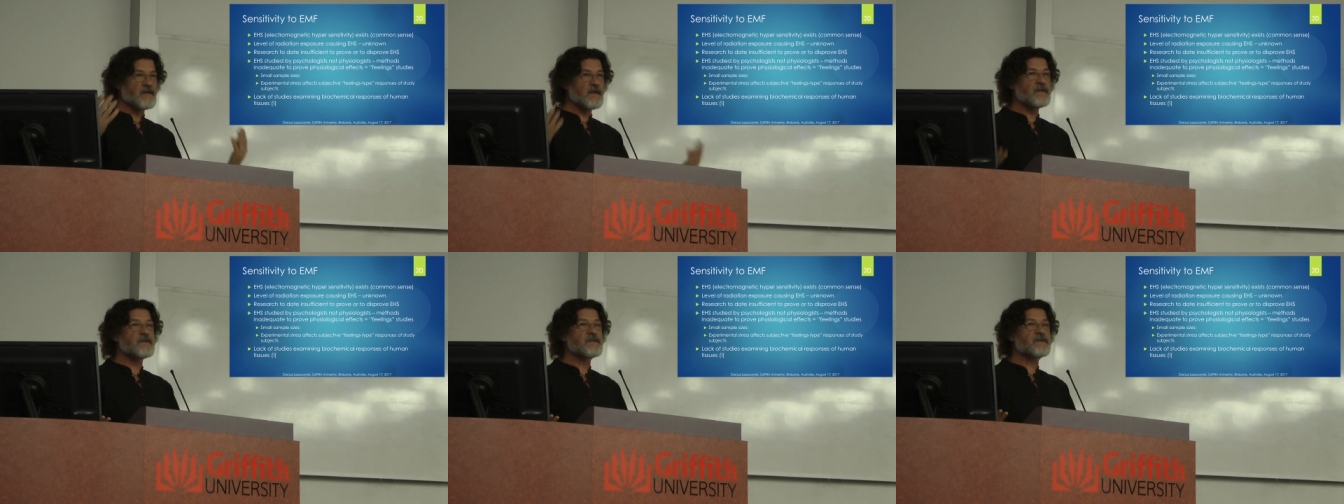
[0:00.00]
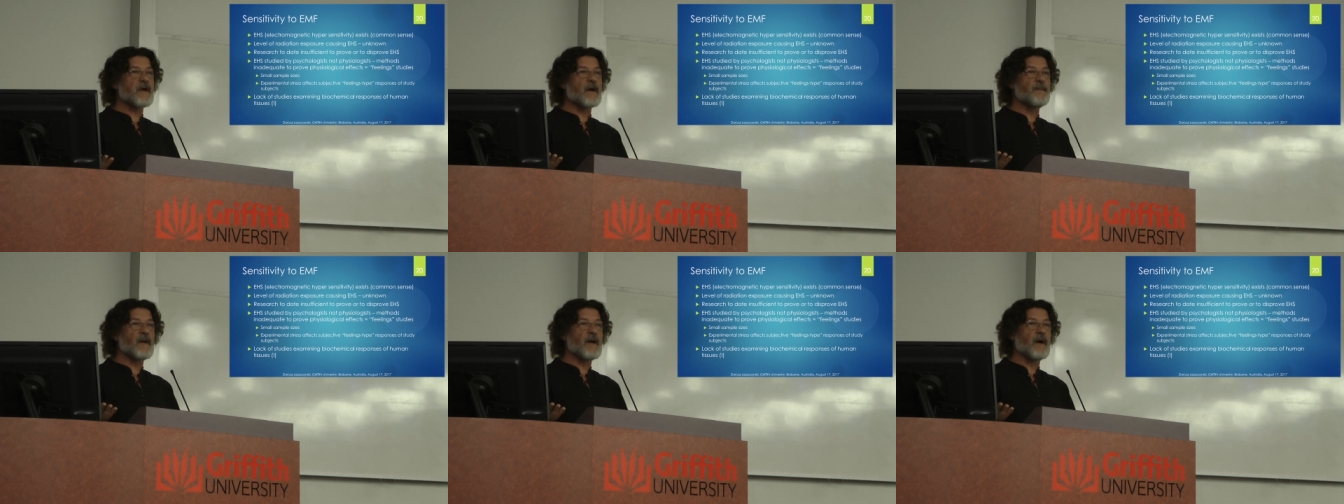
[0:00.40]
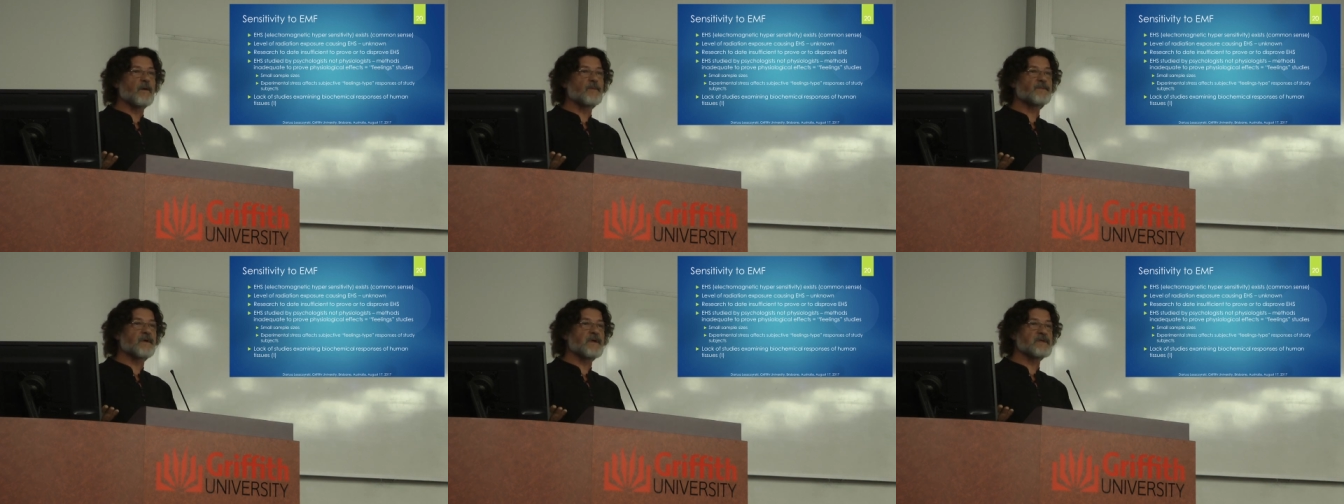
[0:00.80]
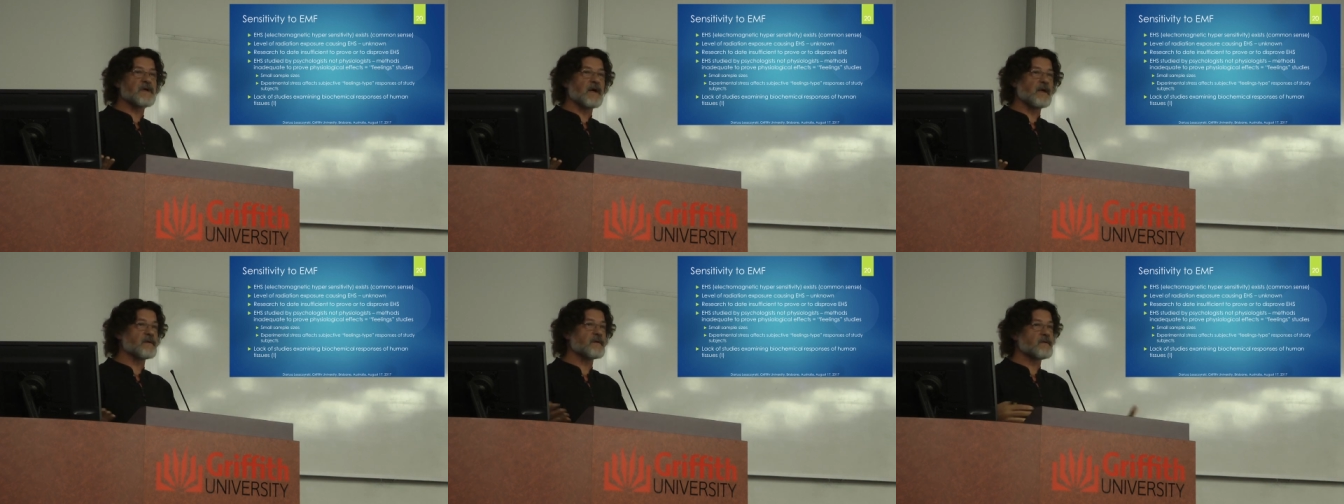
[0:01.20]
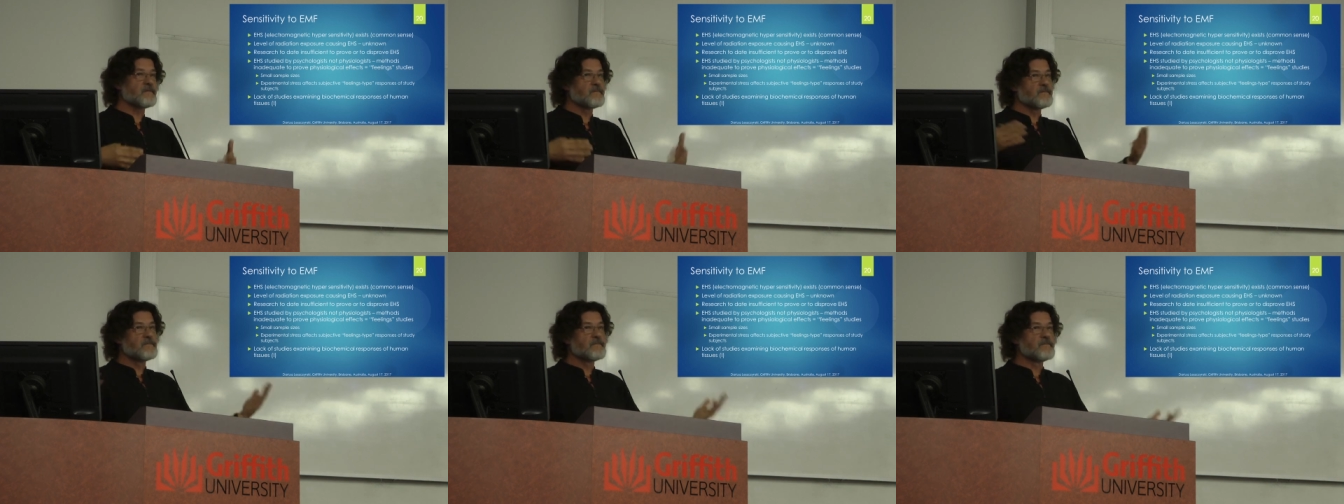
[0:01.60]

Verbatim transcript: And then is coming out the result.